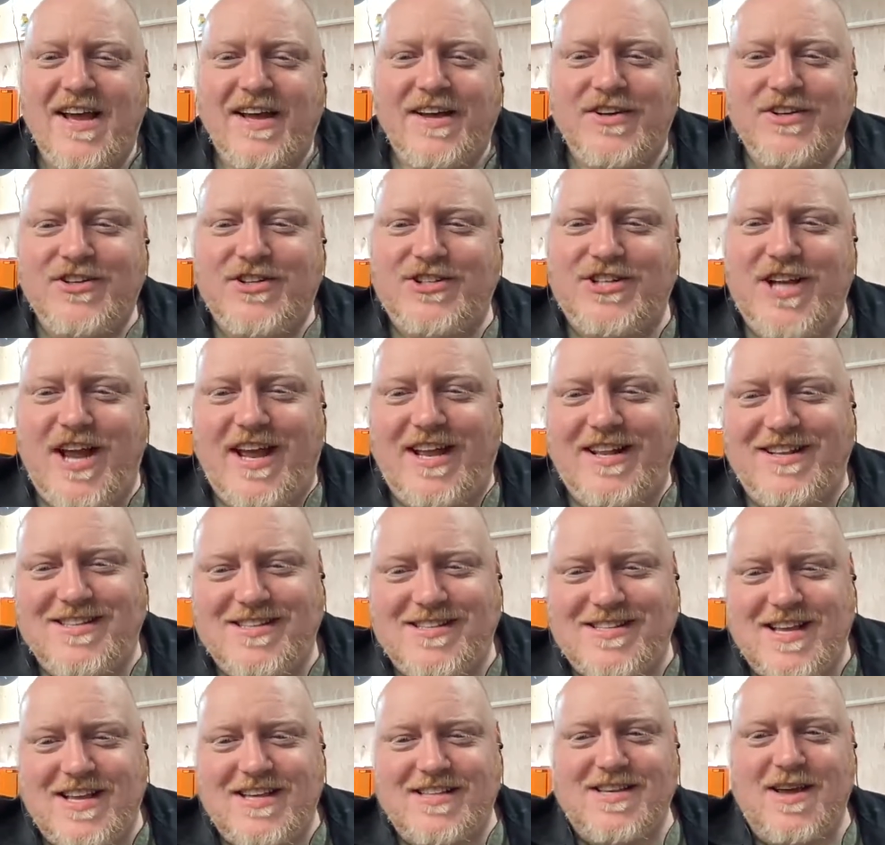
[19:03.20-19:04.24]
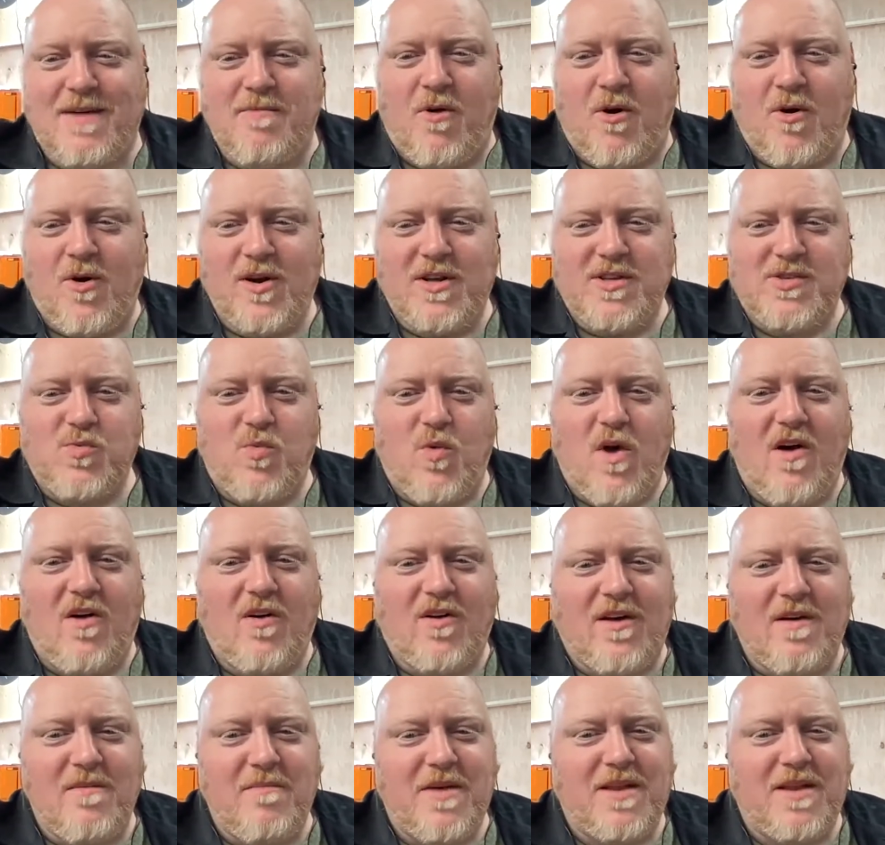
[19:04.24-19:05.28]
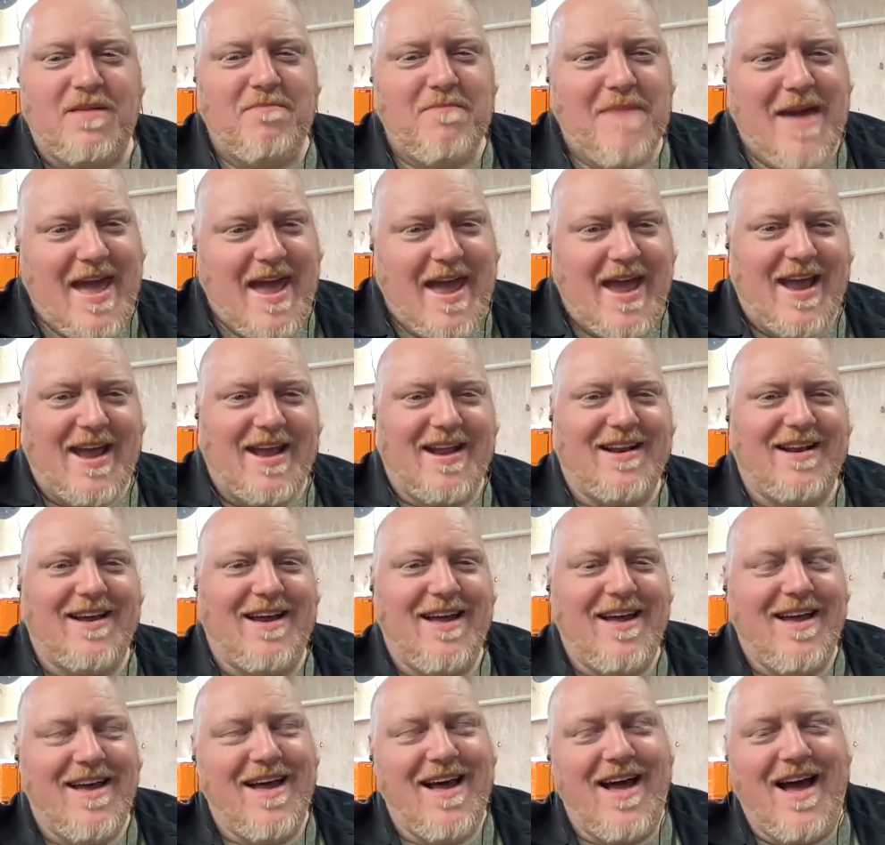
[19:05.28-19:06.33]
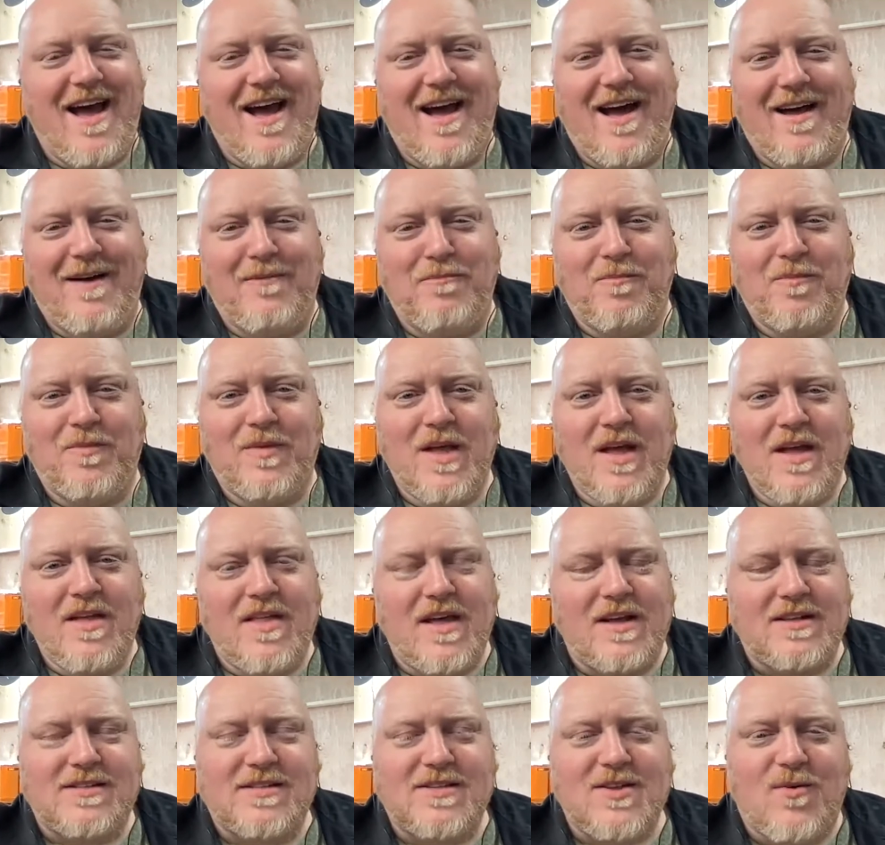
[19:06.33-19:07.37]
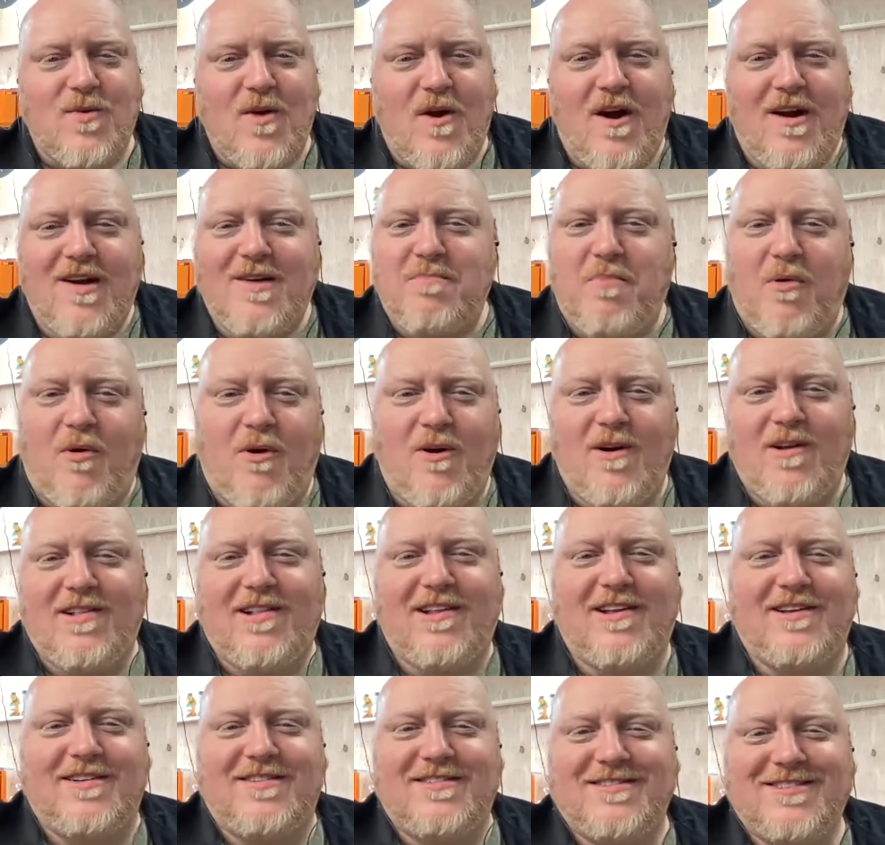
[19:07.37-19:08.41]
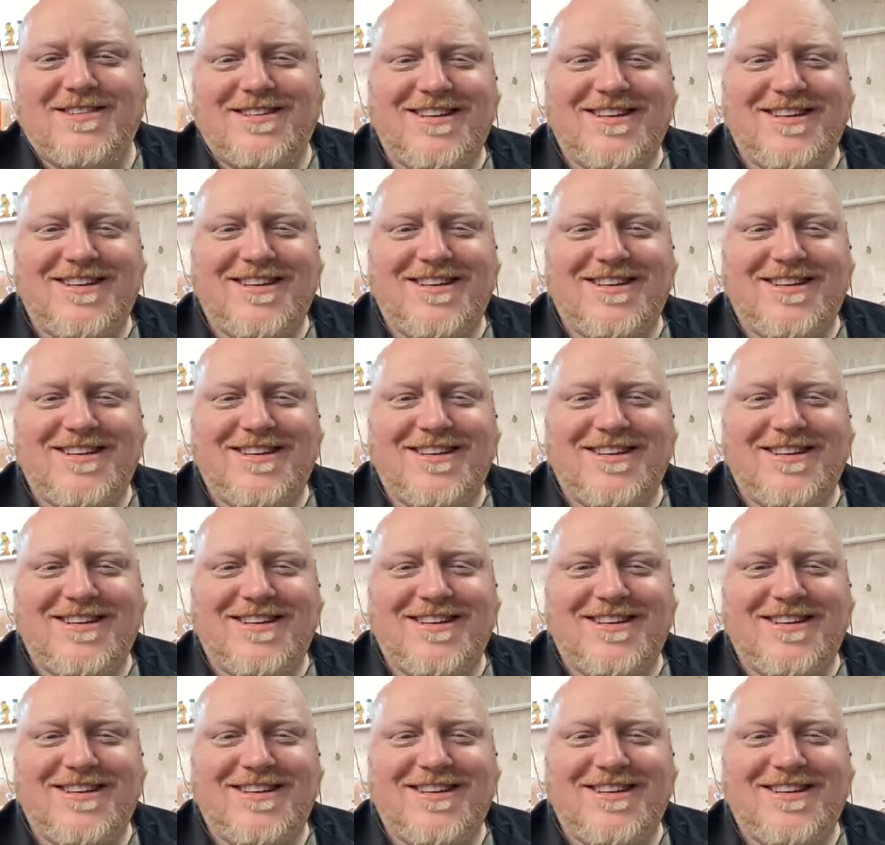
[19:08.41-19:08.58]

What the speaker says: Shane says I'm always welcome in Maine. That's the wrong Portland.